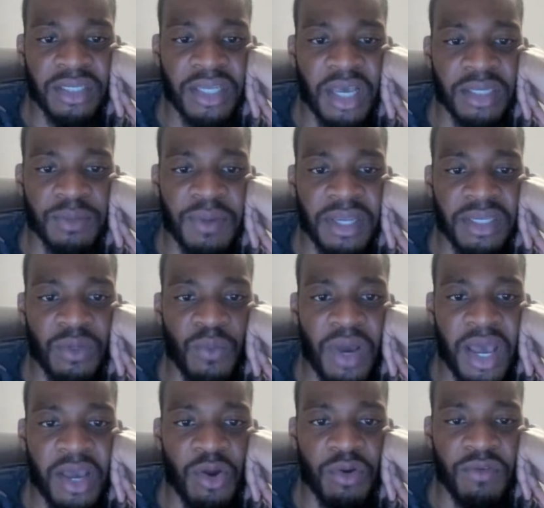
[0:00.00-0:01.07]
Times by dy
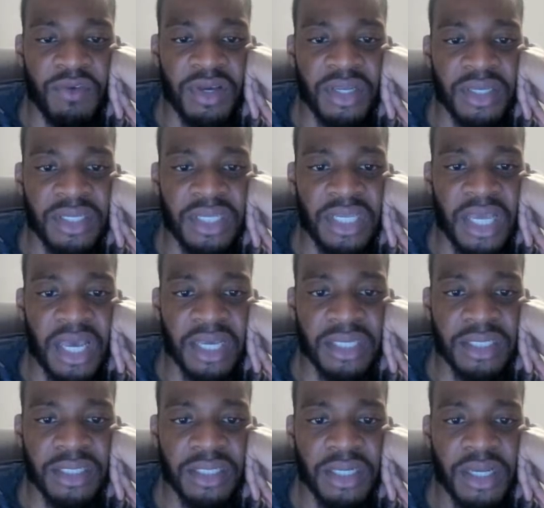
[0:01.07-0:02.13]
over
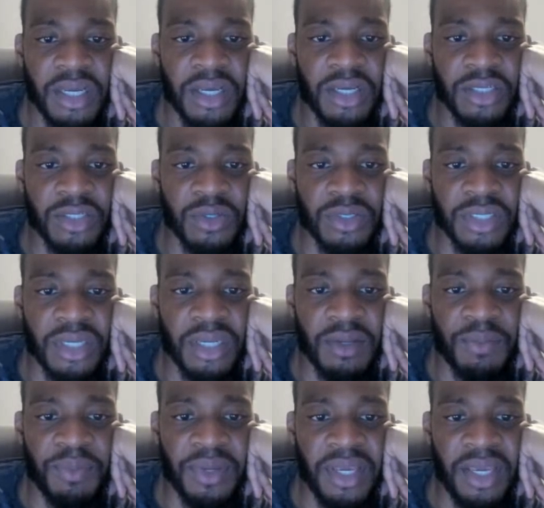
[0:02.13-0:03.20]
dx. So it's gonna
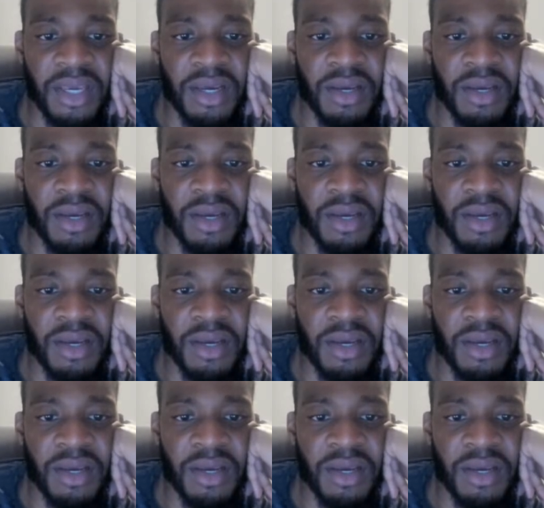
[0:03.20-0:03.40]
be